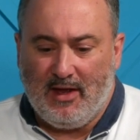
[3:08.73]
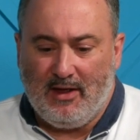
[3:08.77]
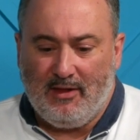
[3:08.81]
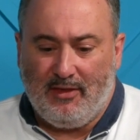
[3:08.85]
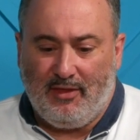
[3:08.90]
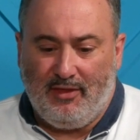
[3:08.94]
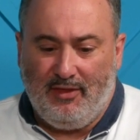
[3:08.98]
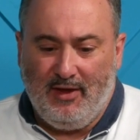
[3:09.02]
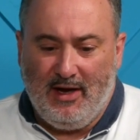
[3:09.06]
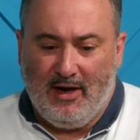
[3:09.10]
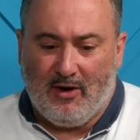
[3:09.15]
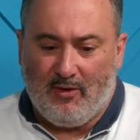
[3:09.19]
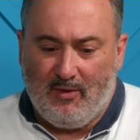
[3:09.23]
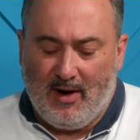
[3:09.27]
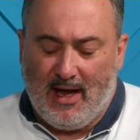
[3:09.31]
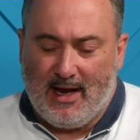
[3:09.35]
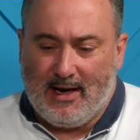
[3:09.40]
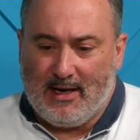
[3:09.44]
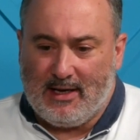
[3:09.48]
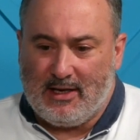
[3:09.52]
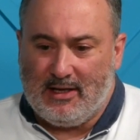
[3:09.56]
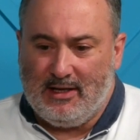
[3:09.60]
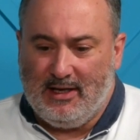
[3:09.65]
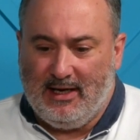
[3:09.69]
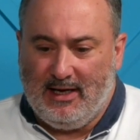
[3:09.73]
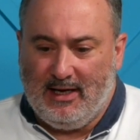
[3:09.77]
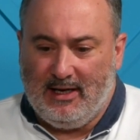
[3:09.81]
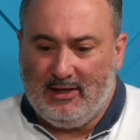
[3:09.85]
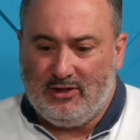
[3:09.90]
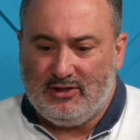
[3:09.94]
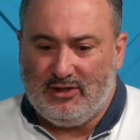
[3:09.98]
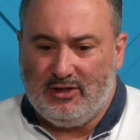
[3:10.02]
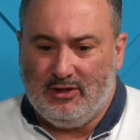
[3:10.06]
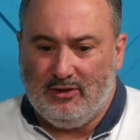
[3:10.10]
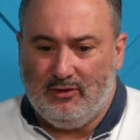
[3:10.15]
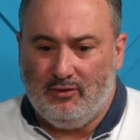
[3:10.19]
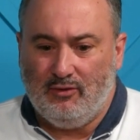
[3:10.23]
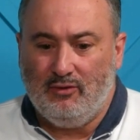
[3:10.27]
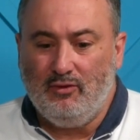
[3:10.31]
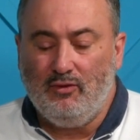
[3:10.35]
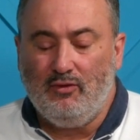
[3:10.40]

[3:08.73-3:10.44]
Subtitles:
theoretically to